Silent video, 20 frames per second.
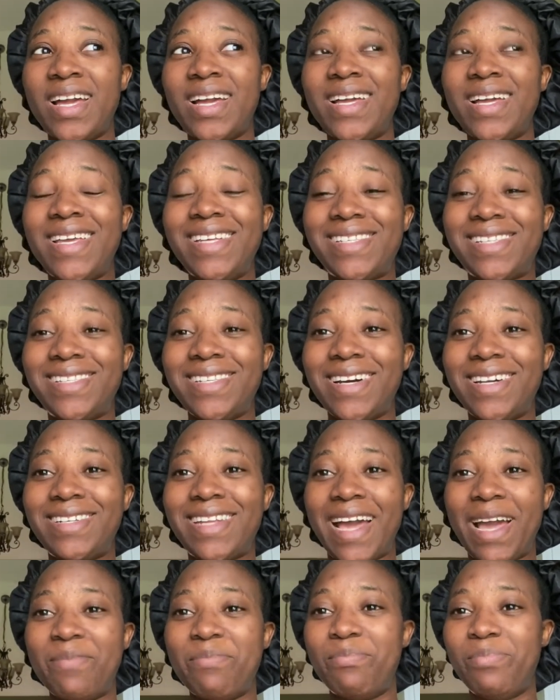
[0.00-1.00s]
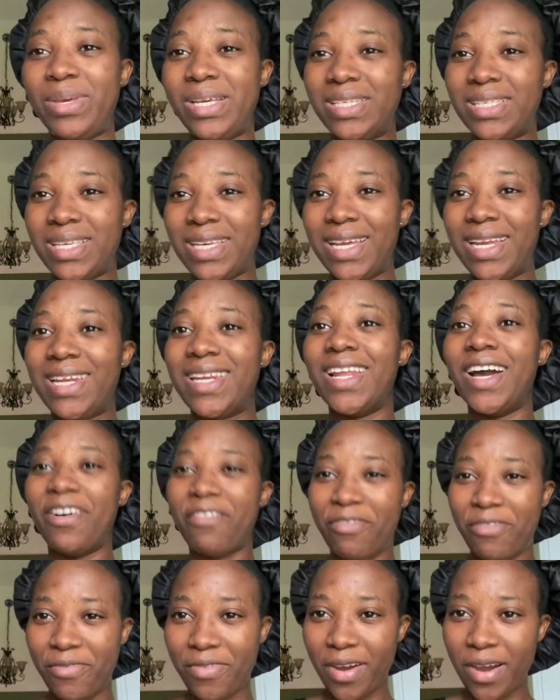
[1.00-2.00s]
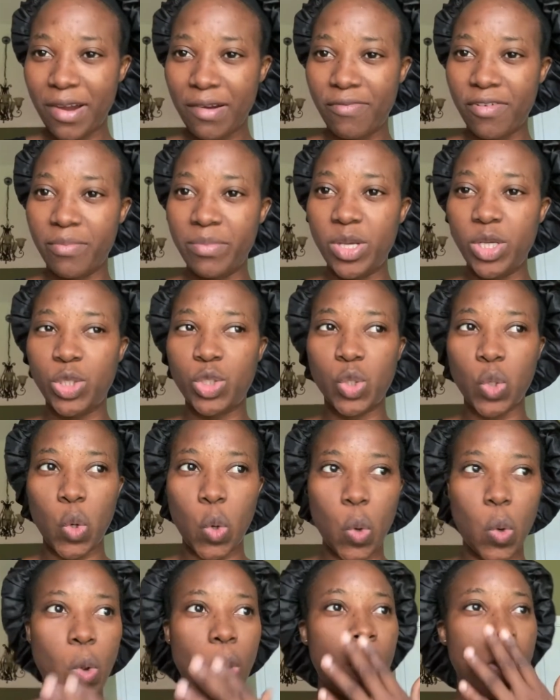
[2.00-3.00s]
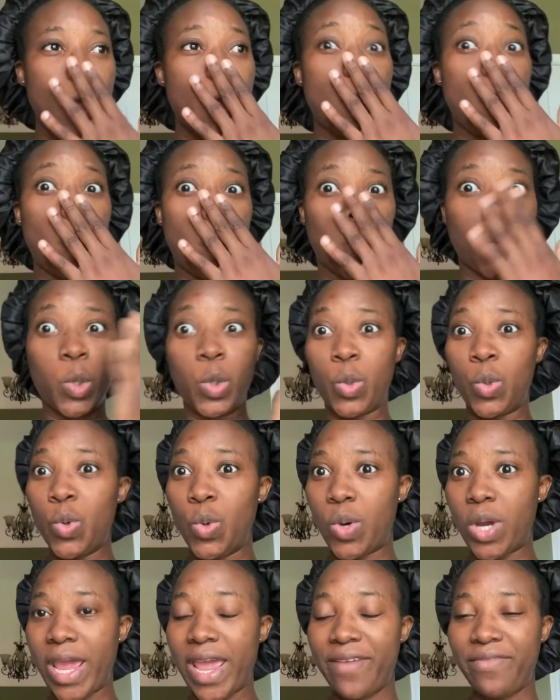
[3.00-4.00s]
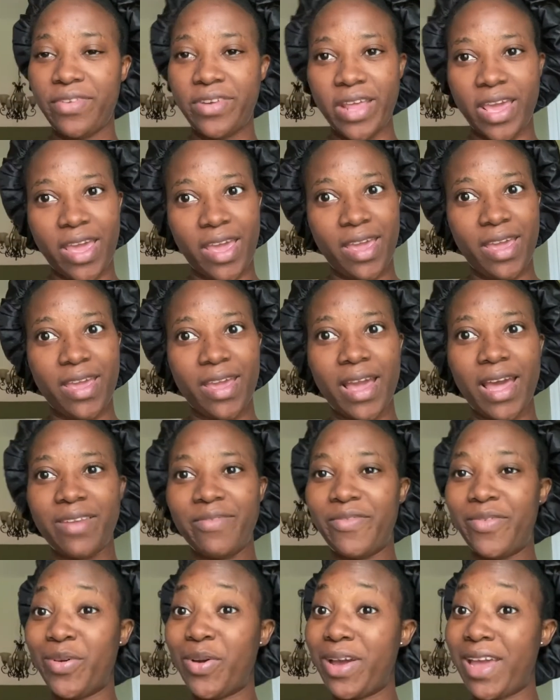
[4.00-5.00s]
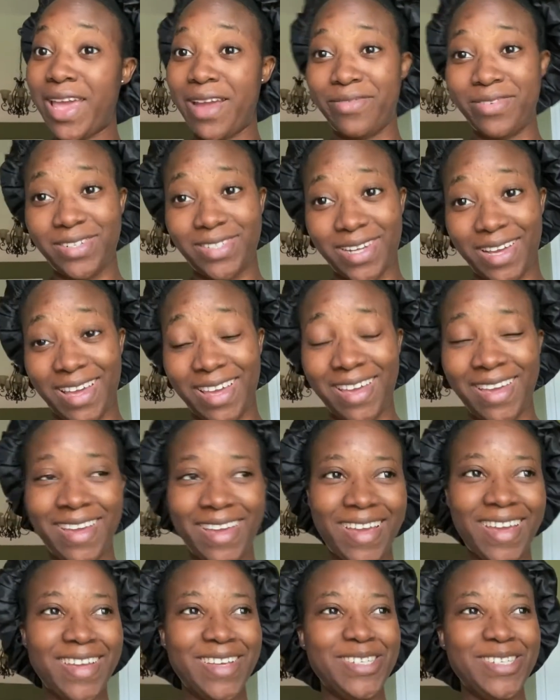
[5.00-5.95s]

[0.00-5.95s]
it's not that busy enough for me to want to cook every day and vlog every day.